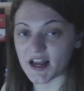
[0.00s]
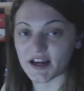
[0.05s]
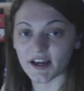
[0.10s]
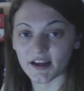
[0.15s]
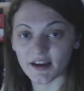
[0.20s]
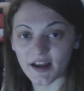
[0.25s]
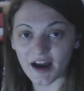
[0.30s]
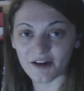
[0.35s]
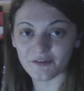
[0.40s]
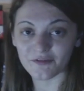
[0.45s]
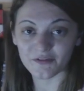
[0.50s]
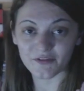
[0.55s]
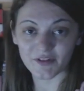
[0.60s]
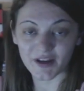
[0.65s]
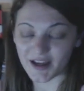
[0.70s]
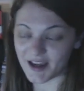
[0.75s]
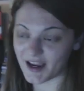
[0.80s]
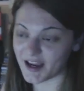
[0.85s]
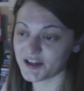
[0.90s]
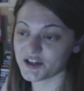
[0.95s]
like, and I've
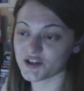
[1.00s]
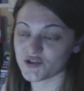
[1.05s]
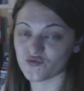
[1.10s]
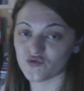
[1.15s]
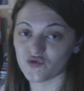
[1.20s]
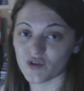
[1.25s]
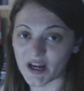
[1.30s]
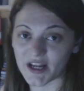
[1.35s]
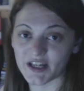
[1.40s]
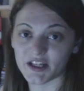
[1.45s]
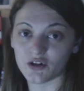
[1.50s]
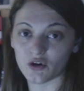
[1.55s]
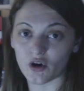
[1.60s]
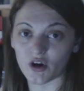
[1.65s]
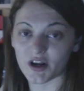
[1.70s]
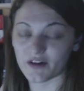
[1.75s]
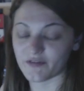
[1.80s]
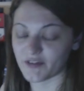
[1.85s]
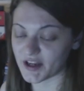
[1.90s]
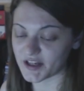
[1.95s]
heard it's really
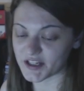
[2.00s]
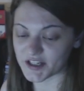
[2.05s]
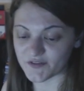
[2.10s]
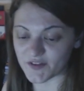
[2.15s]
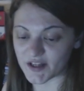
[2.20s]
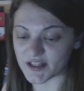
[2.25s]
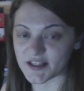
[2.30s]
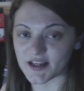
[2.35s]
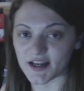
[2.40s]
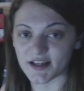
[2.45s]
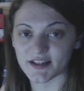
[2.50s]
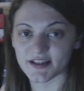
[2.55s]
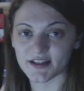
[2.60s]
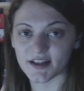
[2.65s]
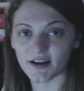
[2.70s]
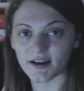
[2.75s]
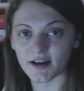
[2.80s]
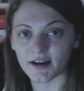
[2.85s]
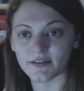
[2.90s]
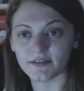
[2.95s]
good. I've heard it's
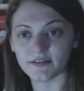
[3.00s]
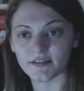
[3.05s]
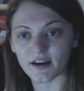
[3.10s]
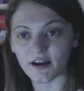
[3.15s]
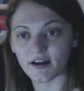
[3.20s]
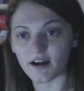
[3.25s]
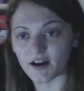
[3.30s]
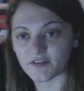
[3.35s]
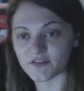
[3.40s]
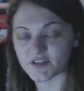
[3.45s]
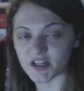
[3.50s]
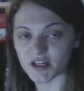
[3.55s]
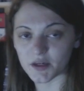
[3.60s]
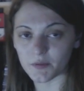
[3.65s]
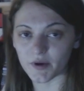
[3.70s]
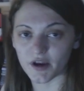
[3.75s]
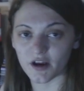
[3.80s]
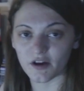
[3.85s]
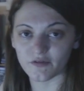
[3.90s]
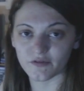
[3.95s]
fantastic, and I've seen
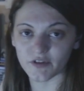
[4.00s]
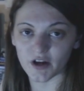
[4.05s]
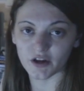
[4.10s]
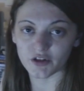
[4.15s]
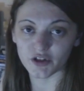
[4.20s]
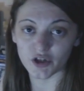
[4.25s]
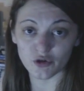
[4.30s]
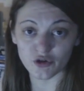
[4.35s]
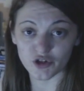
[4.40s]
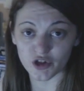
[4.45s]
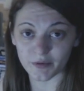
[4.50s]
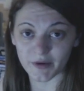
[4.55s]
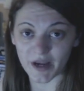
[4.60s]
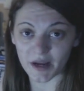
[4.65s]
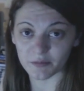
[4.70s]
a bit of YouTube